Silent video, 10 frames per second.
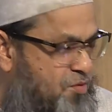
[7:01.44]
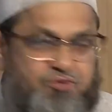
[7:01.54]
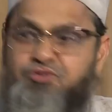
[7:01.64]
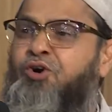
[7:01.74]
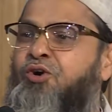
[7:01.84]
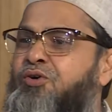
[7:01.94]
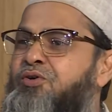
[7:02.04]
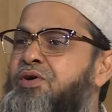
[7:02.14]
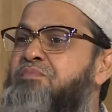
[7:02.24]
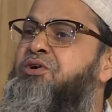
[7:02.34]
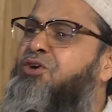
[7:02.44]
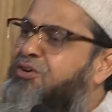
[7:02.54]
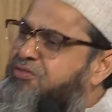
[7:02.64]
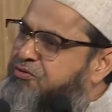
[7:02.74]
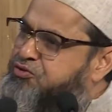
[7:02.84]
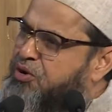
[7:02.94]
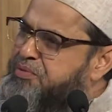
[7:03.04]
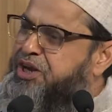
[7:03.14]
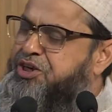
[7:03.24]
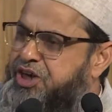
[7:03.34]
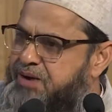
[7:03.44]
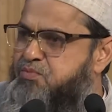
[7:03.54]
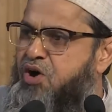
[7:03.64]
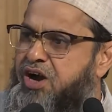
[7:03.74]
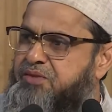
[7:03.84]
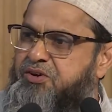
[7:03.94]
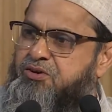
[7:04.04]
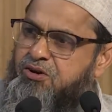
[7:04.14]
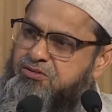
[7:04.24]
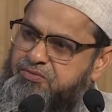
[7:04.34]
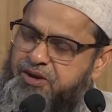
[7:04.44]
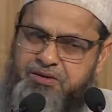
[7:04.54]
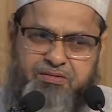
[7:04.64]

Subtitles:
So, because of so many checkpoints, because of the